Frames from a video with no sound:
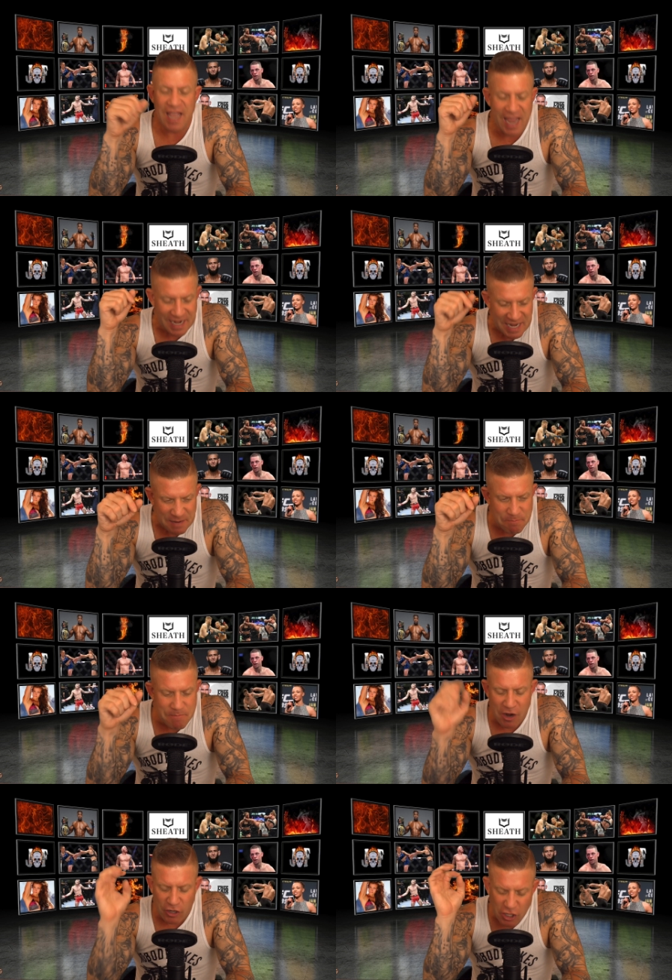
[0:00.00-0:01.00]
and in
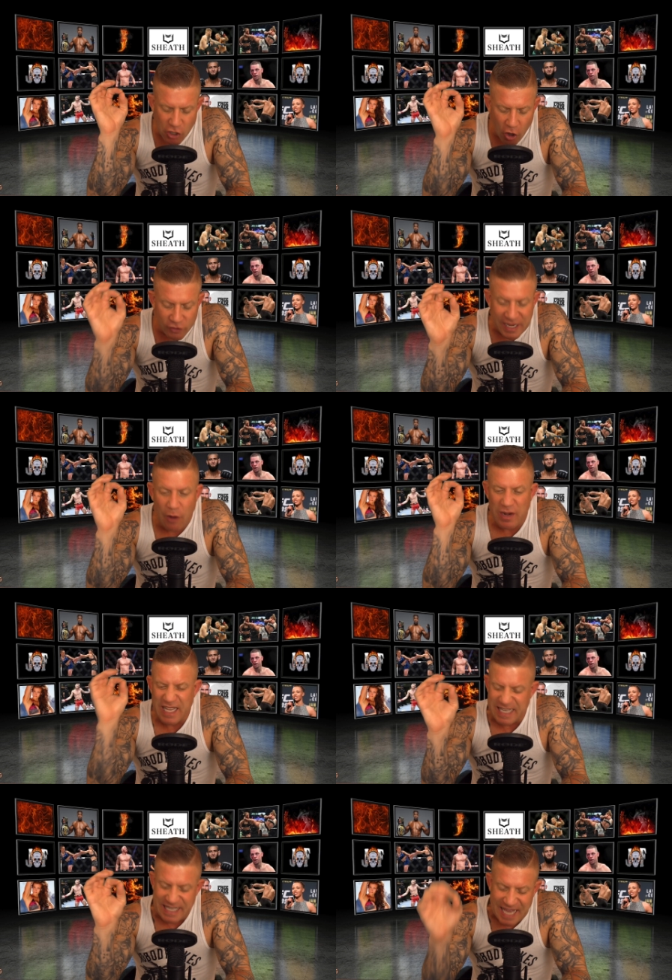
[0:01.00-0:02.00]
America called
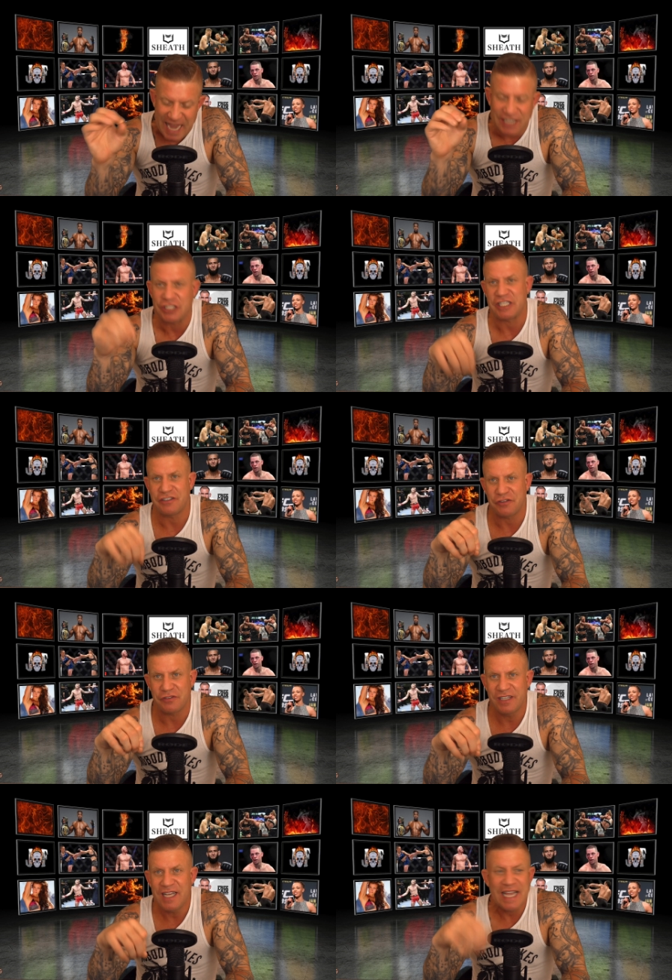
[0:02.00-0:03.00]
out Gaethje,
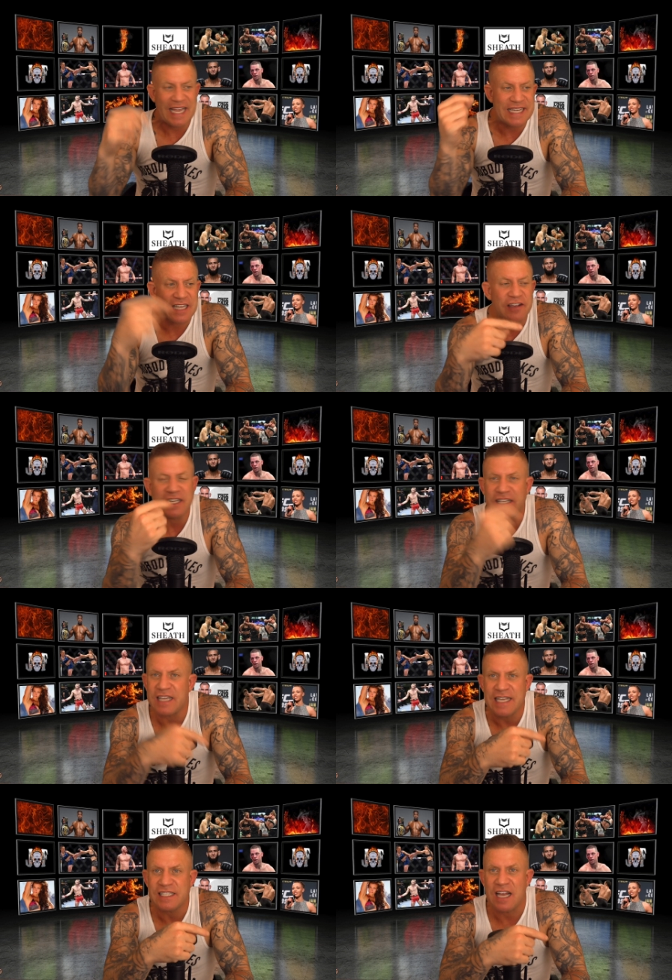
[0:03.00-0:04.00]
dude. He's a
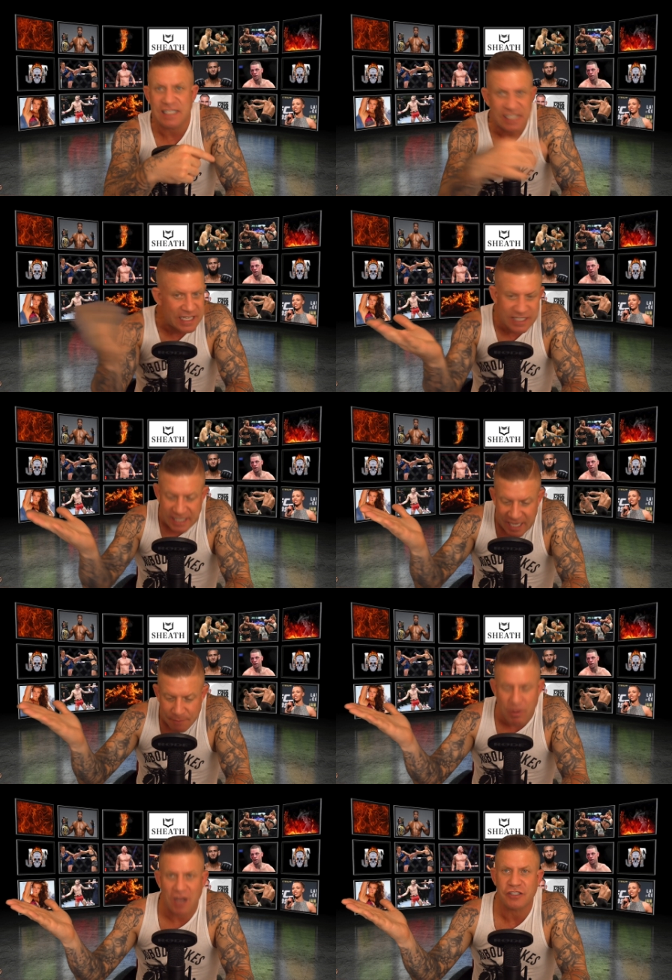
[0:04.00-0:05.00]
he's a he's a
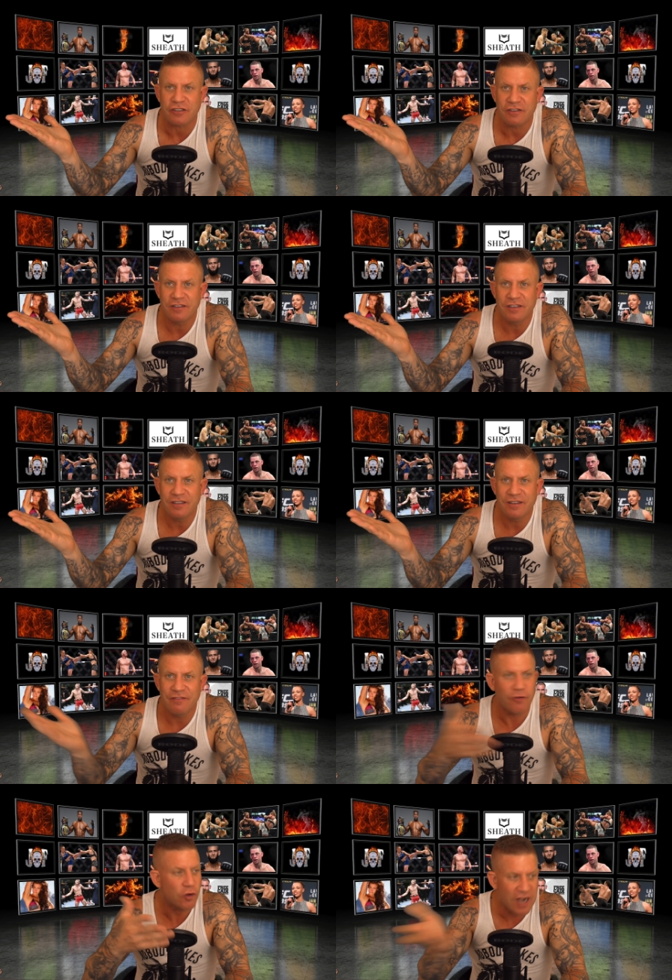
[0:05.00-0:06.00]
kickboxer.
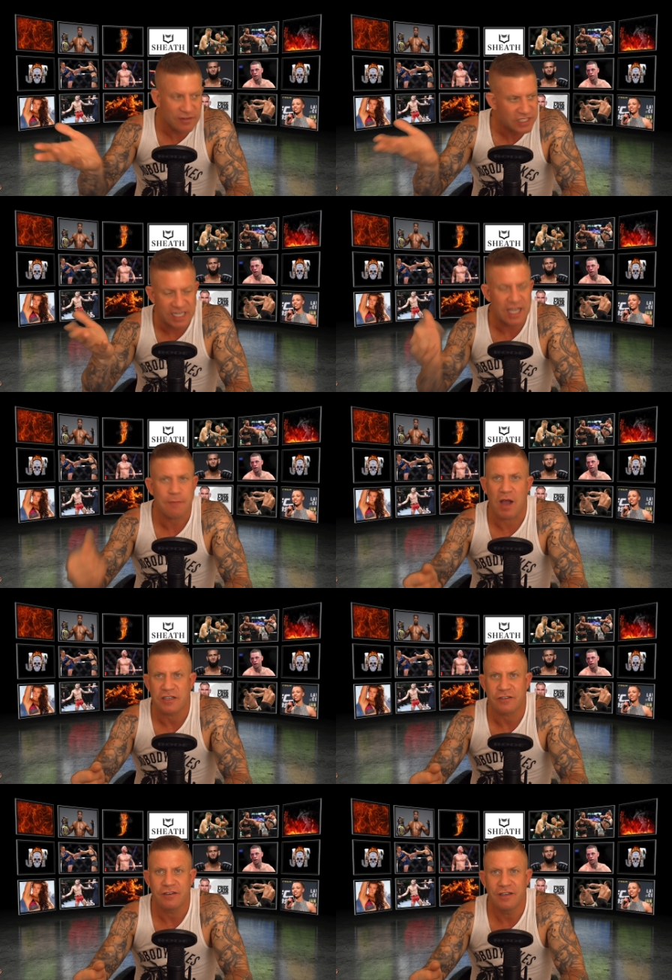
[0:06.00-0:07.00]
Volkanovski's a
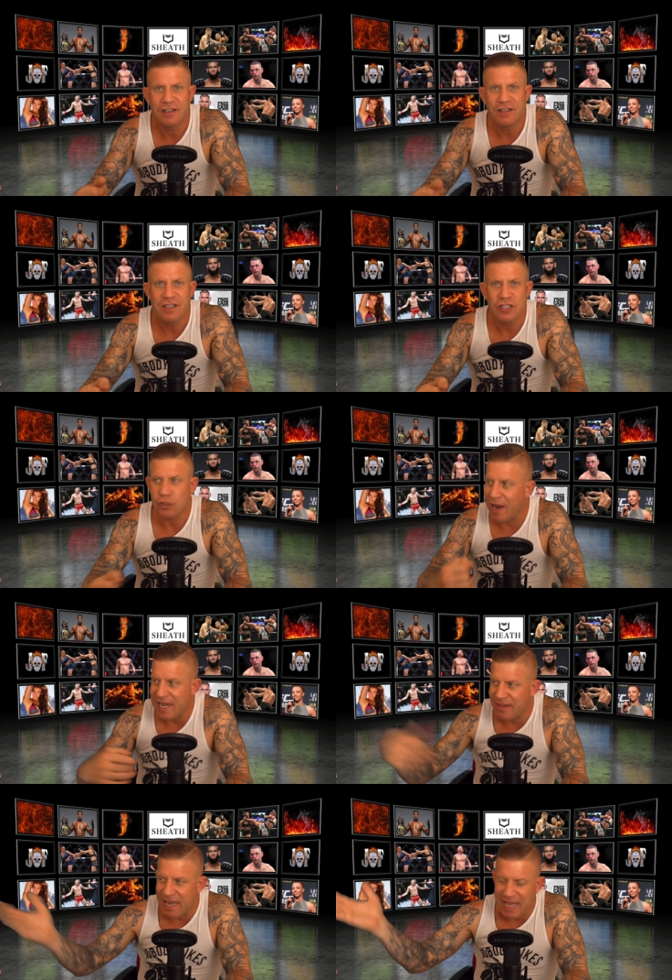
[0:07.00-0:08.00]
kickboxer. So
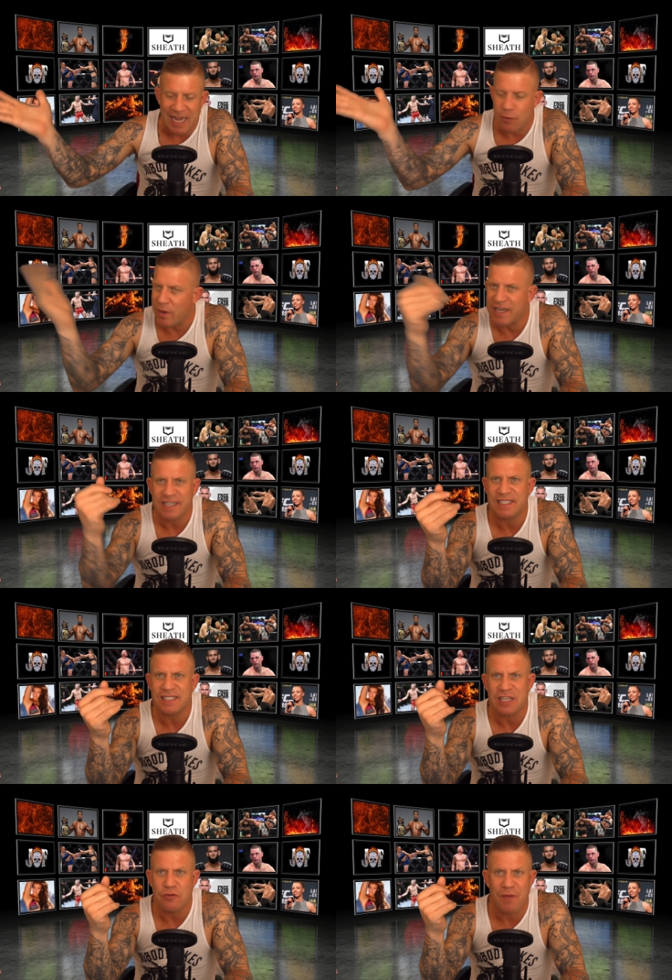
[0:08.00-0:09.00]
any like any
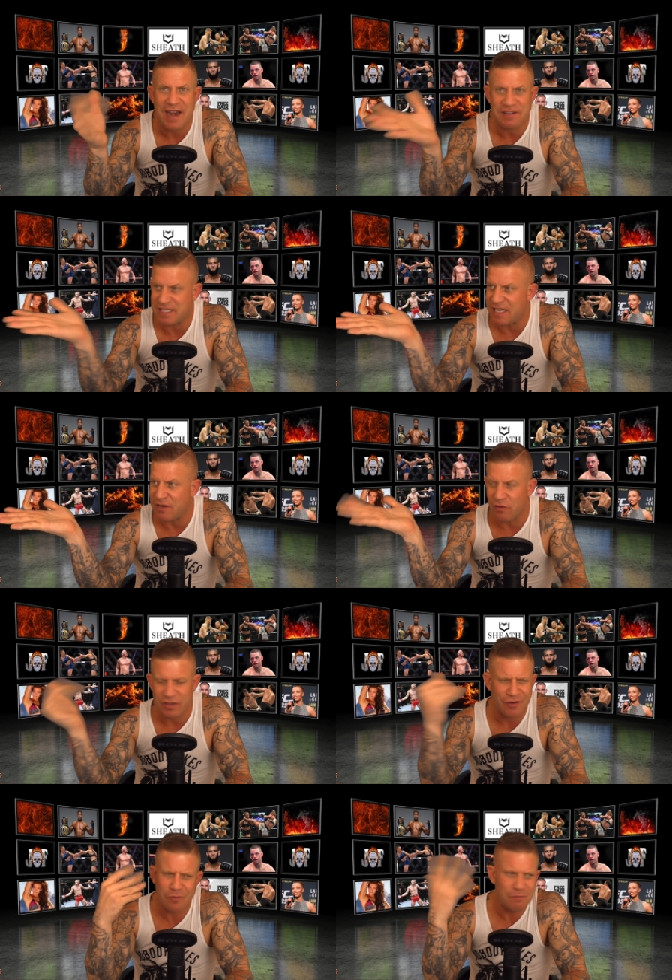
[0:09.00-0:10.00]
weaknesses that you might see,
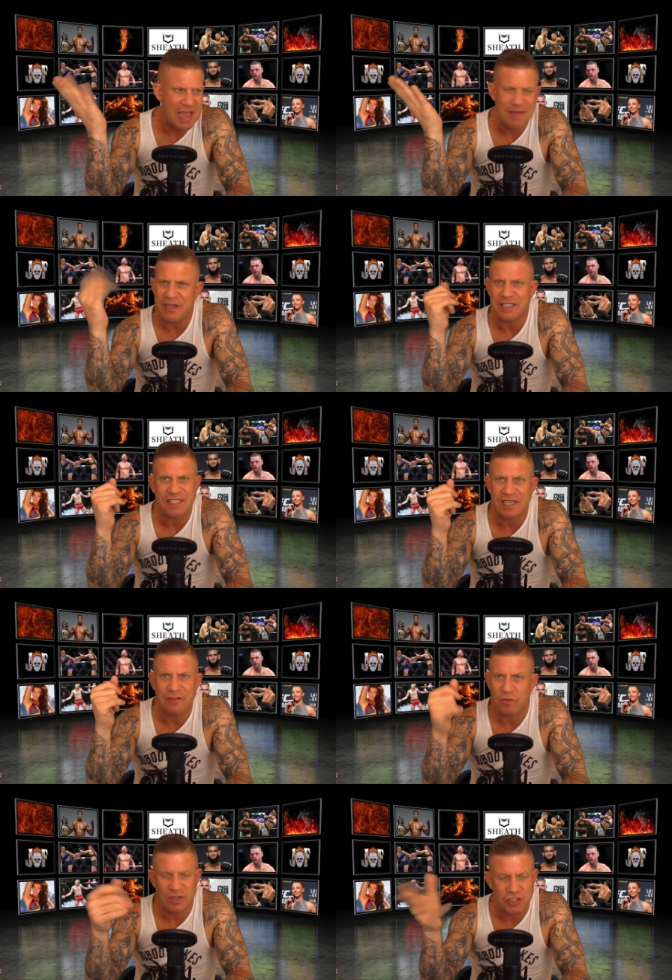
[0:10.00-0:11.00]
you know, maybe
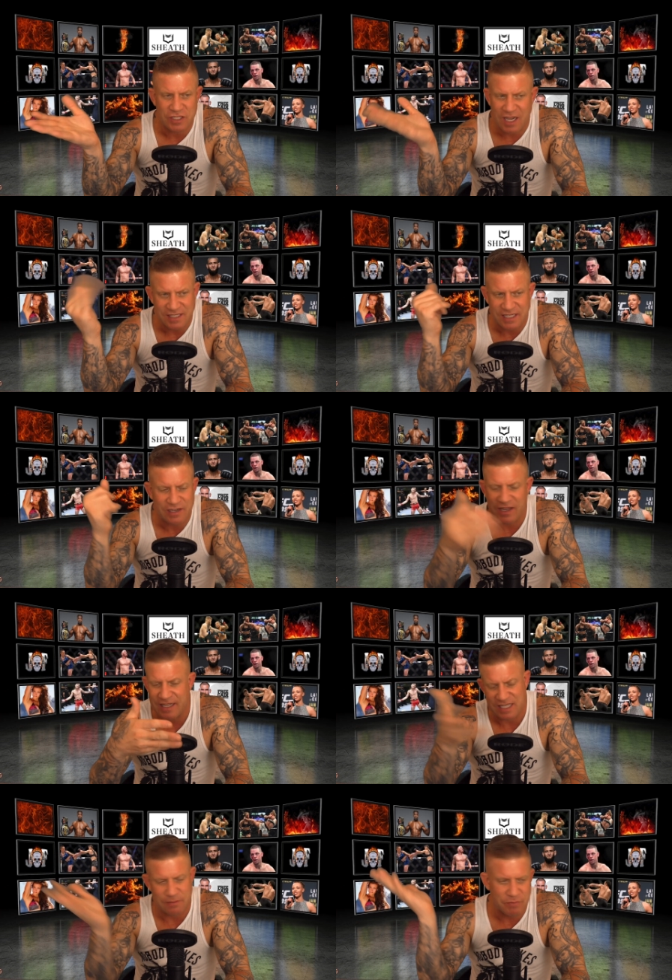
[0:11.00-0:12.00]
seen when Dustin
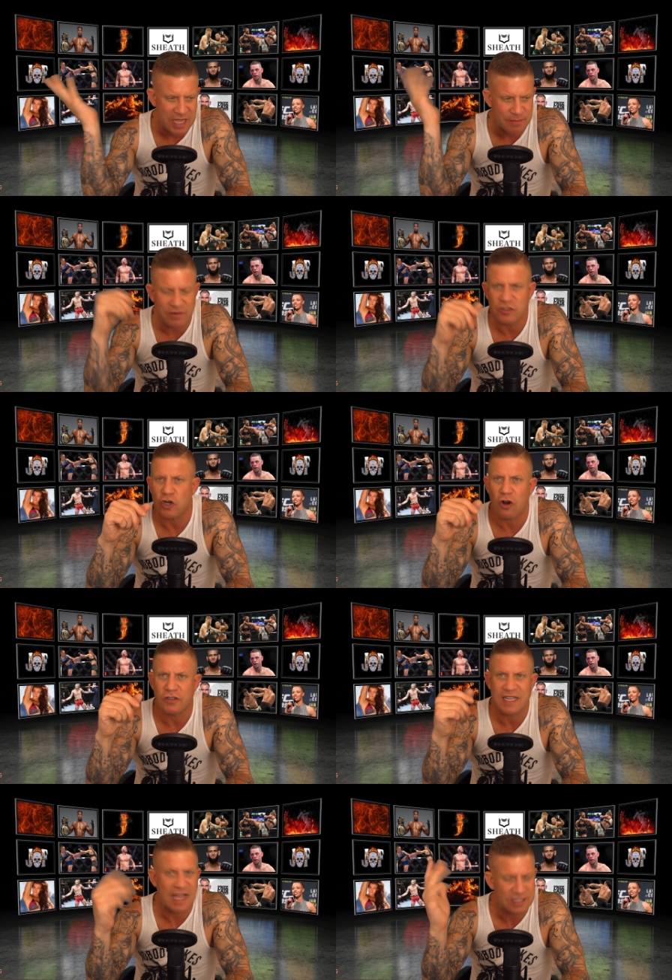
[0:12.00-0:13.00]
against Khabib and
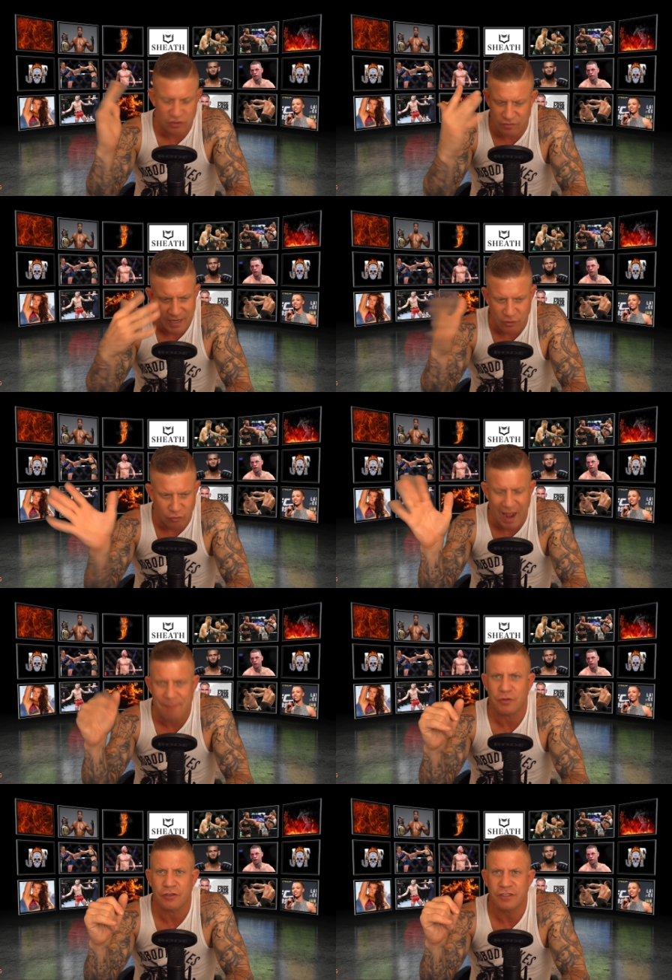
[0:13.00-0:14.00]
Charles as like
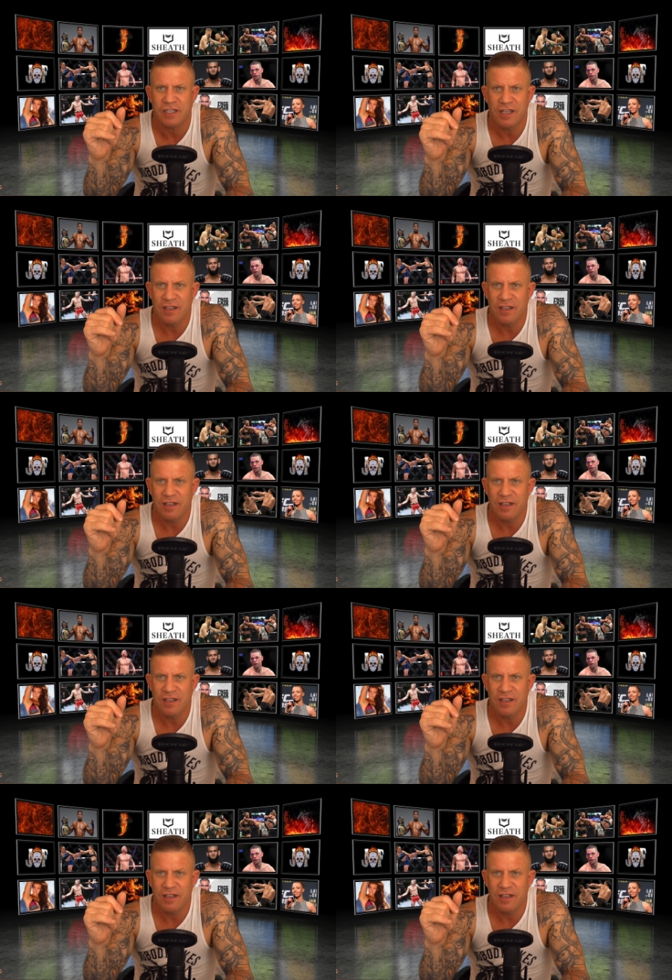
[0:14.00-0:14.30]
grapplers,